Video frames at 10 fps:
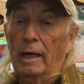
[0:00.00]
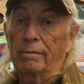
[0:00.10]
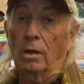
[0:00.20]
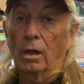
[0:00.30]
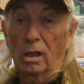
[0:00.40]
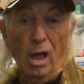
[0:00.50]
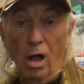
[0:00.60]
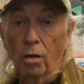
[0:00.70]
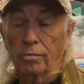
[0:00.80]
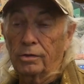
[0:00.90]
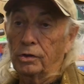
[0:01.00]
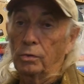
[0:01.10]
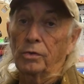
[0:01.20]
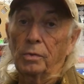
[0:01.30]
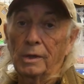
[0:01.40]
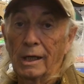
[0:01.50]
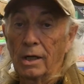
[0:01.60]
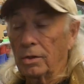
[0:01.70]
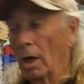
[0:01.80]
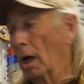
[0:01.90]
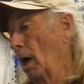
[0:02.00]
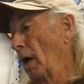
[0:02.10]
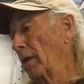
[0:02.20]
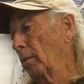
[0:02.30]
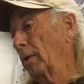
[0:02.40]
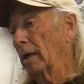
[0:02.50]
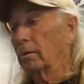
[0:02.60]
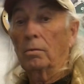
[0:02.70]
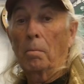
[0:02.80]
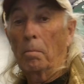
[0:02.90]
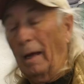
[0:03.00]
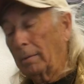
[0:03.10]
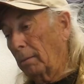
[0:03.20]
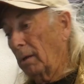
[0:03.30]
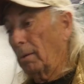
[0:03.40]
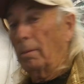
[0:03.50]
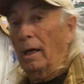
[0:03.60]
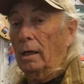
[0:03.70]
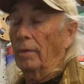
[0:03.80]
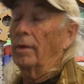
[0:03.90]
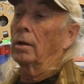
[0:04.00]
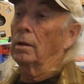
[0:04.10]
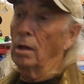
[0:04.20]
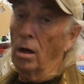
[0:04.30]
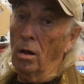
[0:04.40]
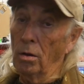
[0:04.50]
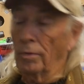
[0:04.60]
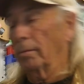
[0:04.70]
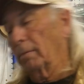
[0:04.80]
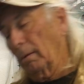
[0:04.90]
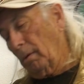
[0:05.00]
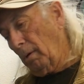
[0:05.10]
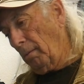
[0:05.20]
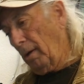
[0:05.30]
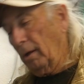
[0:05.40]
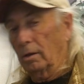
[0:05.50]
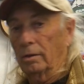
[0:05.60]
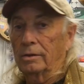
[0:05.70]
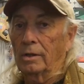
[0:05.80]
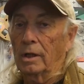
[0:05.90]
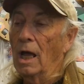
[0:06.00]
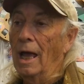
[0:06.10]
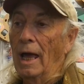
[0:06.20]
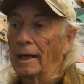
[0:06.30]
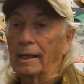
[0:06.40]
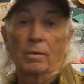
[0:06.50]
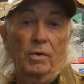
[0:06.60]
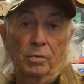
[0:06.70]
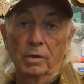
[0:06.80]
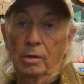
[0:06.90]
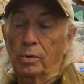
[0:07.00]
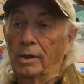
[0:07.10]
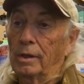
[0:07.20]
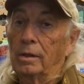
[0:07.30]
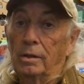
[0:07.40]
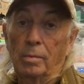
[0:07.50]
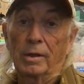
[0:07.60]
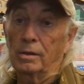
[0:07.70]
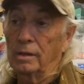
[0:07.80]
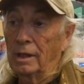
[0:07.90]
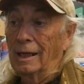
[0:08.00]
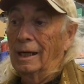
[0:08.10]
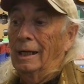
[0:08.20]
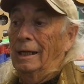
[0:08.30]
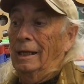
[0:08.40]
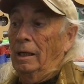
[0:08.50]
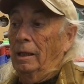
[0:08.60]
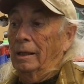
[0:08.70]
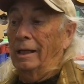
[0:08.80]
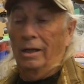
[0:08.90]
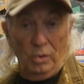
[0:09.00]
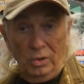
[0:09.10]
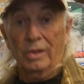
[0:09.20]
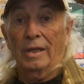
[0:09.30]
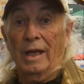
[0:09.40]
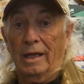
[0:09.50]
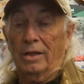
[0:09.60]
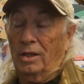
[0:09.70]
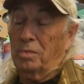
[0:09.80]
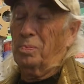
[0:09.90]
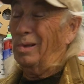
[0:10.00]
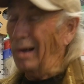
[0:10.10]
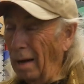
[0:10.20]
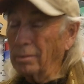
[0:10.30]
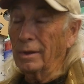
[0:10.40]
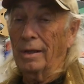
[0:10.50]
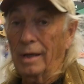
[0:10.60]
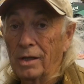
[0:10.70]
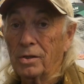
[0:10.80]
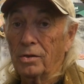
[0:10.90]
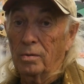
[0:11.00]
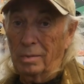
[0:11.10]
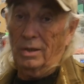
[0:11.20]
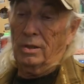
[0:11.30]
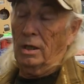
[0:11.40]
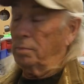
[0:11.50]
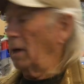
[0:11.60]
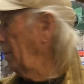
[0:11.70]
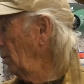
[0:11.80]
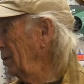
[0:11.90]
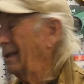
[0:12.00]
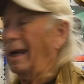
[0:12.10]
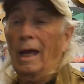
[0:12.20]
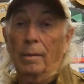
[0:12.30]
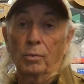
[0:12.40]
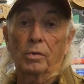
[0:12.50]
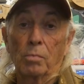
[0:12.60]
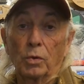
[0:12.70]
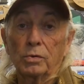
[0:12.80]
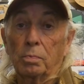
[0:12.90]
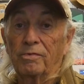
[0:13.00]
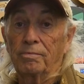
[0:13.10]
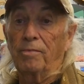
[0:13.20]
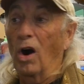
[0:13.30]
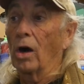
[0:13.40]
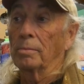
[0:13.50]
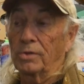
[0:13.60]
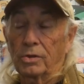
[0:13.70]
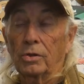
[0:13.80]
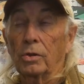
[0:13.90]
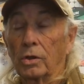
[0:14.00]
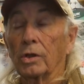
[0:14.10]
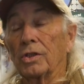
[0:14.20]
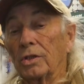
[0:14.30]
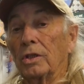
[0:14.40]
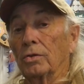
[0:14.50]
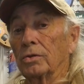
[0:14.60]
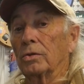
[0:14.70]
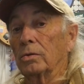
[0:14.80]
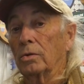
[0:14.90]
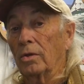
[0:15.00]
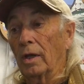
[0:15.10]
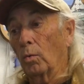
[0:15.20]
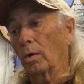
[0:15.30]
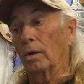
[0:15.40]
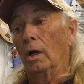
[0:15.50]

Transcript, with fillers: have a, a lull for two or three days, and then we got bang, bang, bang, bang, bang, and then a lull, and then bang, bang, bang, bang. You know, it's like, and again with 3D printing, you better get used to that because that's probably the nature of the beast. That's probably what's going to happen with most farms is they're going to see those thing where